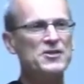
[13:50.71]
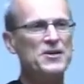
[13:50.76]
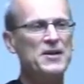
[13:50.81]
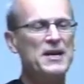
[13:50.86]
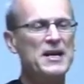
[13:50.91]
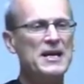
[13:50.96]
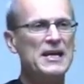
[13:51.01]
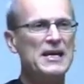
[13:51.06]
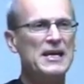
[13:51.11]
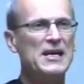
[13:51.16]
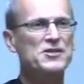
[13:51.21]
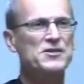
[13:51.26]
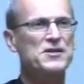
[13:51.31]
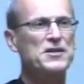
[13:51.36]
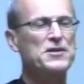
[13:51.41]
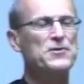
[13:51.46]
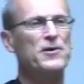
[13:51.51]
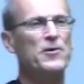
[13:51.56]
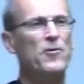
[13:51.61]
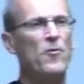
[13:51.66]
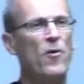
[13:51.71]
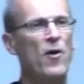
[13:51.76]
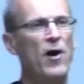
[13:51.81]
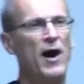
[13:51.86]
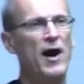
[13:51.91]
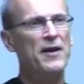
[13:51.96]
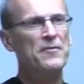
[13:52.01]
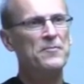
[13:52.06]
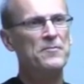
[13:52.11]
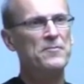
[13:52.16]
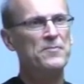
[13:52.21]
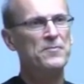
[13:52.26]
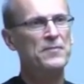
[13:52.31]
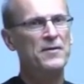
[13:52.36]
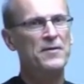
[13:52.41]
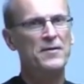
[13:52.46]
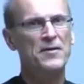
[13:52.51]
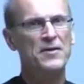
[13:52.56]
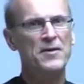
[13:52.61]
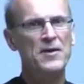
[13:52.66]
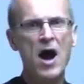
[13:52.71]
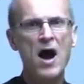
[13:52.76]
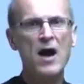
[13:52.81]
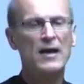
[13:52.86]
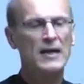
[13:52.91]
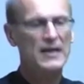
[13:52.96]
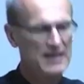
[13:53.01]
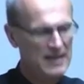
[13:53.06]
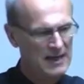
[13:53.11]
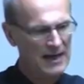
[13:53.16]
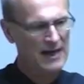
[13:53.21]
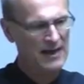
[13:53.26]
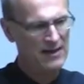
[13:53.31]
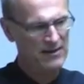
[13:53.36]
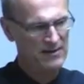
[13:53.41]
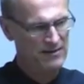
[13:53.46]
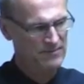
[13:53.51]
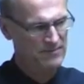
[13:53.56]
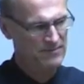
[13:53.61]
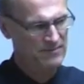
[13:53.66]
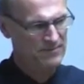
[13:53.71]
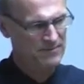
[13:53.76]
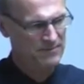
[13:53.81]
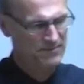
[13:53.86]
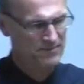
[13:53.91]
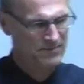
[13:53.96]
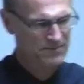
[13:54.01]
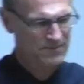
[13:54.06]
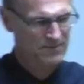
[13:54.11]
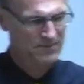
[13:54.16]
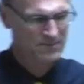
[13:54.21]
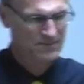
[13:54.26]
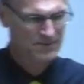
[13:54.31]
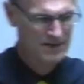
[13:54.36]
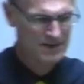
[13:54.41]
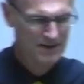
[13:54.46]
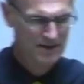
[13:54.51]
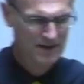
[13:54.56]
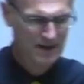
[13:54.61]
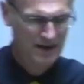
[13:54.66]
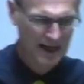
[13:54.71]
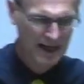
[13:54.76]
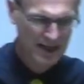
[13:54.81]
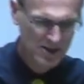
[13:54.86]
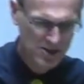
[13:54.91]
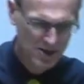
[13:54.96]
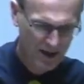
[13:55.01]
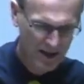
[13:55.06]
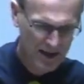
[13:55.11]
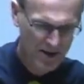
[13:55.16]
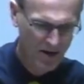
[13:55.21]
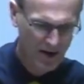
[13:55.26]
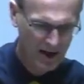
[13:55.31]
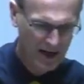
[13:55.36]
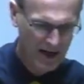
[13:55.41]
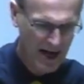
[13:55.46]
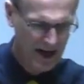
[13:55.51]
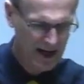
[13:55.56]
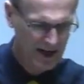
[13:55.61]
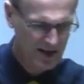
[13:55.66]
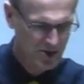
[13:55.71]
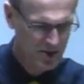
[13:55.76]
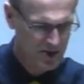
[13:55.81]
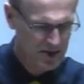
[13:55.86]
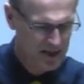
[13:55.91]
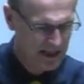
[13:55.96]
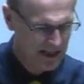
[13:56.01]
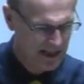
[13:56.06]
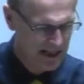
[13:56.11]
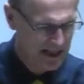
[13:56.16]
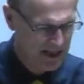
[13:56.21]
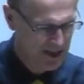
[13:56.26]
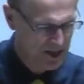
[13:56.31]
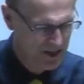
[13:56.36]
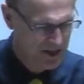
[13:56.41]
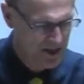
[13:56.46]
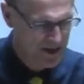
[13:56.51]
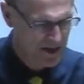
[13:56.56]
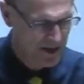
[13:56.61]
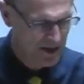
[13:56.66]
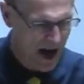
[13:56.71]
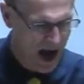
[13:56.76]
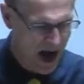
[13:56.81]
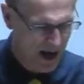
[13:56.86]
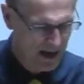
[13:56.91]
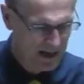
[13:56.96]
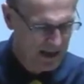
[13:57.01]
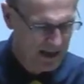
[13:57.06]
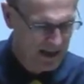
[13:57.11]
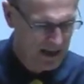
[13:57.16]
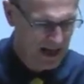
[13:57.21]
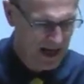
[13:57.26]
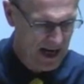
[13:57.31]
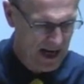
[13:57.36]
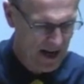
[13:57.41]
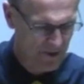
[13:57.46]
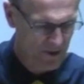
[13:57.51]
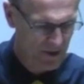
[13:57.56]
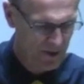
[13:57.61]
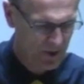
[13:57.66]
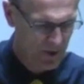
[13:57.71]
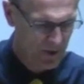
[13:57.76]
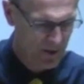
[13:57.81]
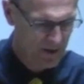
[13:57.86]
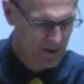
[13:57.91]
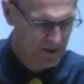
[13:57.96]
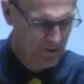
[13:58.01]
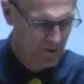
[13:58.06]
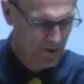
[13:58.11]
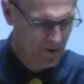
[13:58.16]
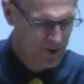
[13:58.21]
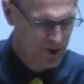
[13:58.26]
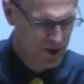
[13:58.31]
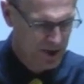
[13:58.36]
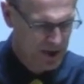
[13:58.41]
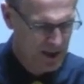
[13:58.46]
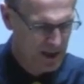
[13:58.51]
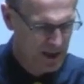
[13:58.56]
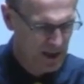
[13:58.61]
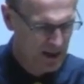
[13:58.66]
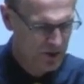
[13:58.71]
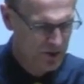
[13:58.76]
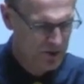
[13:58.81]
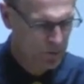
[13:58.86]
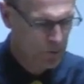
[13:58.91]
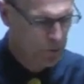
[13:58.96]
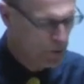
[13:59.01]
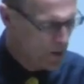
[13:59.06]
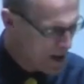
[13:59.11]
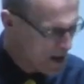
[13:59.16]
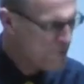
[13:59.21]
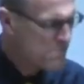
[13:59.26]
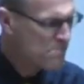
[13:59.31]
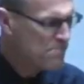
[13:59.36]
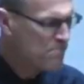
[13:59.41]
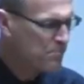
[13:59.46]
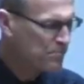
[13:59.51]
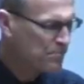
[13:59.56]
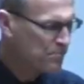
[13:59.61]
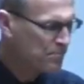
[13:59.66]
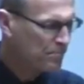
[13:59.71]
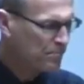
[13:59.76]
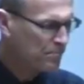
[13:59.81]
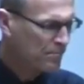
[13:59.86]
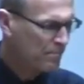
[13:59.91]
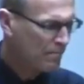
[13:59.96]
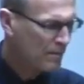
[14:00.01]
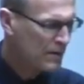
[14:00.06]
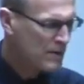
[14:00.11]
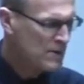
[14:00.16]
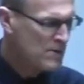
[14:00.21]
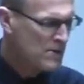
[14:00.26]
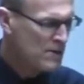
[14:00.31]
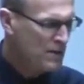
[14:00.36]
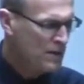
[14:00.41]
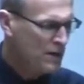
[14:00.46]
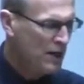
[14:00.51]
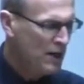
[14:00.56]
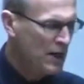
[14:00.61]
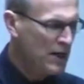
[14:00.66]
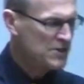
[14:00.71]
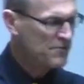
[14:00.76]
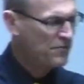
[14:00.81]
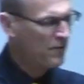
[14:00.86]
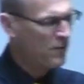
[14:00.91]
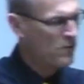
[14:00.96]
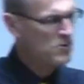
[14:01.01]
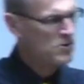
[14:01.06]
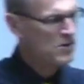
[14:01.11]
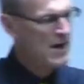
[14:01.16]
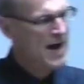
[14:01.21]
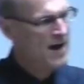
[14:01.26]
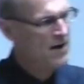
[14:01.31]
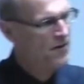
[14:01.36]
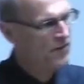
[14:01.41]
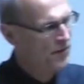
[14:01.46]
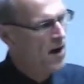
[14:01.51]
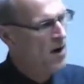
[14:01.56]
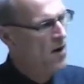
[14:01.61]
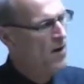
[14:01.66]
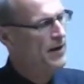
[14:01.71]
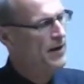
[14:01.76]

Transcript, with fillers: knees doing what? Knocking, knocking together. together. He's literally got his knees knocking together according to verse 6. Well, his first line of thought